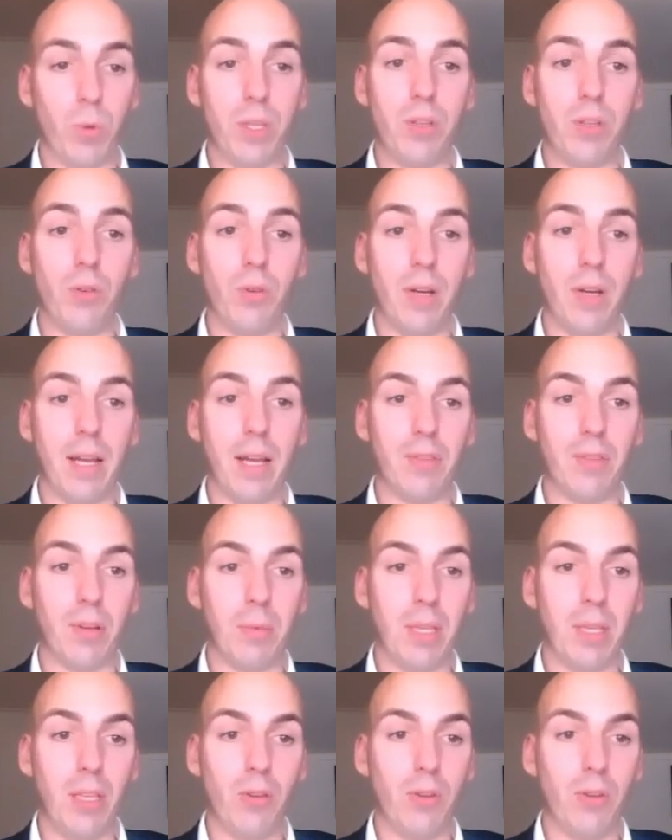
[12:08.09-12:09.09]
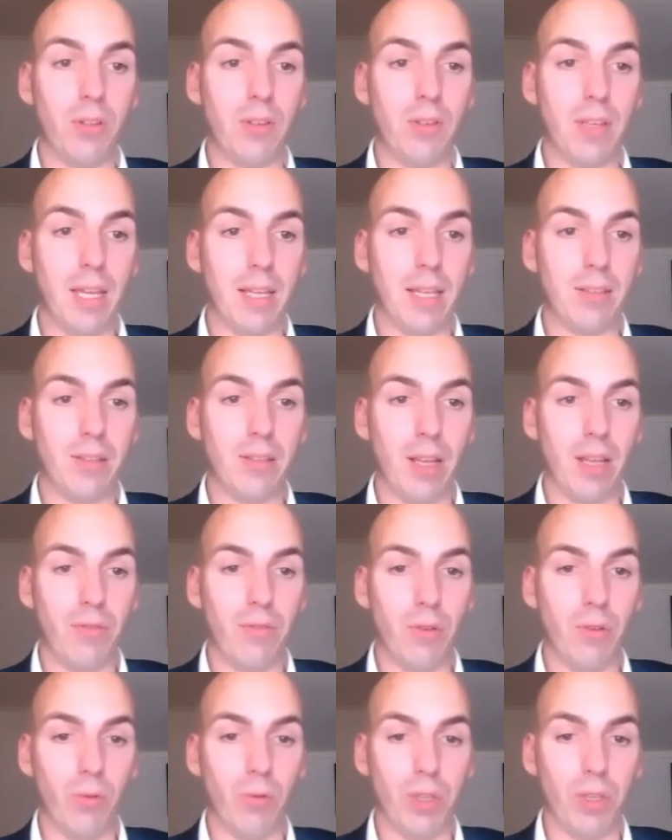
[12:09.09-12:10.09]
We do have some EU ETS
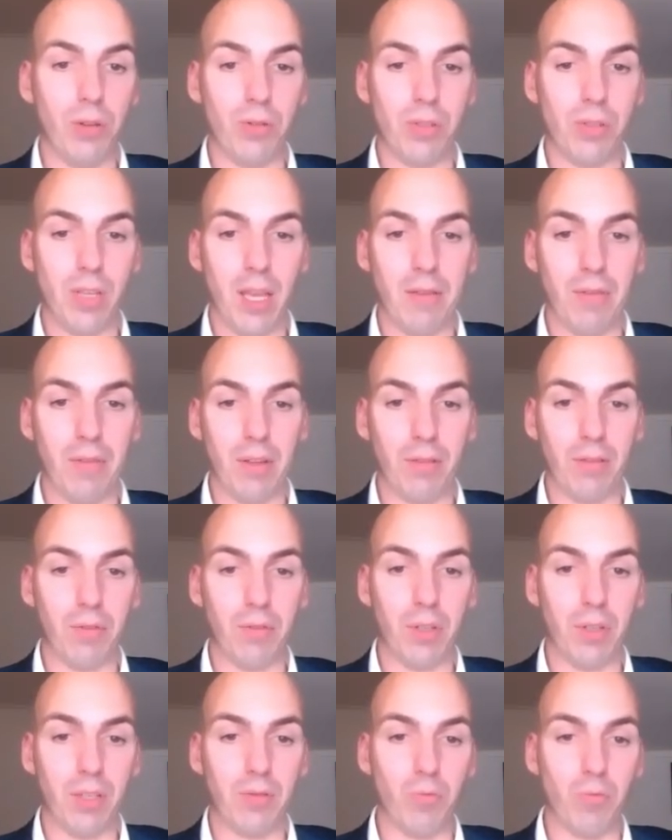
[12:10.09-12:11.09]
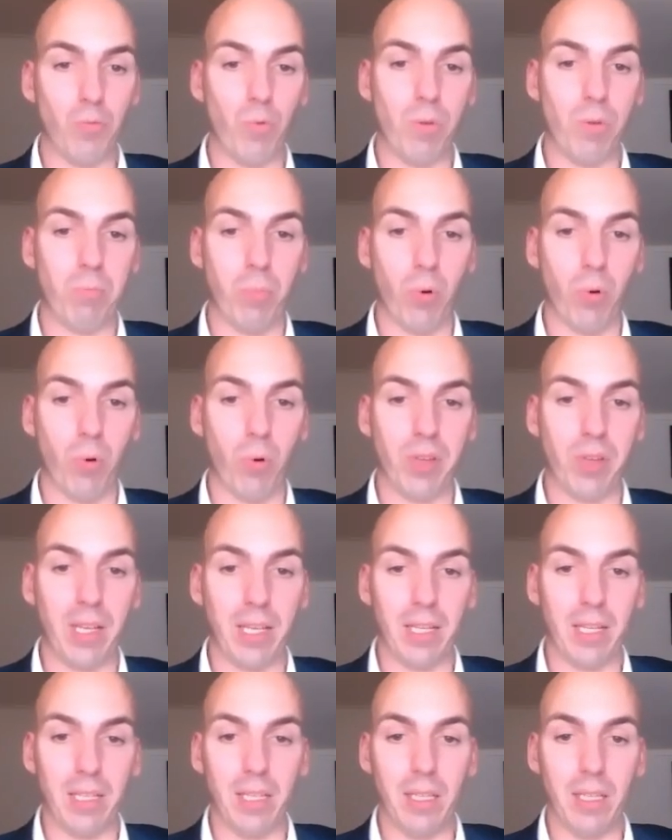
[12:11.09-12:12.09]
and FuelEU savings for this
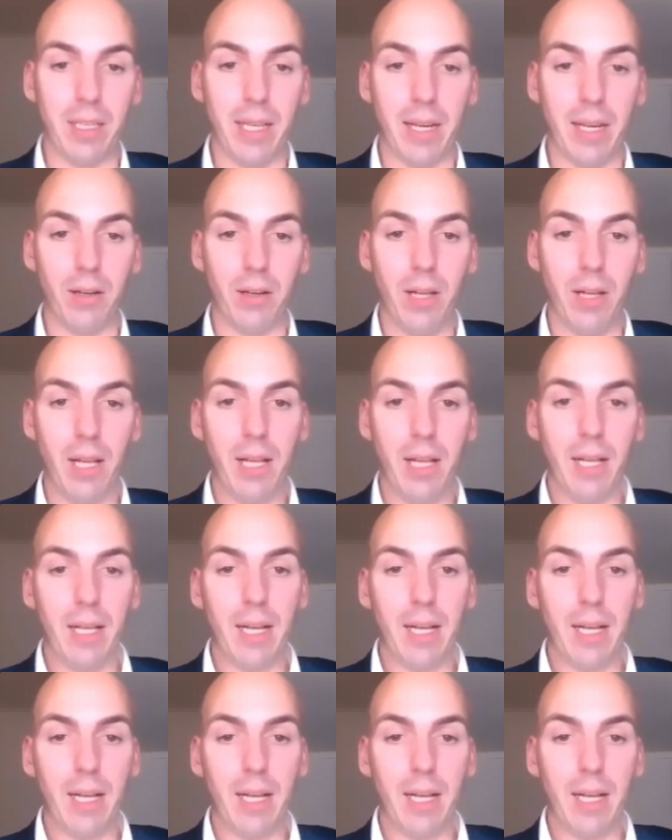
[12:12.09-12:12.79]
reporting year.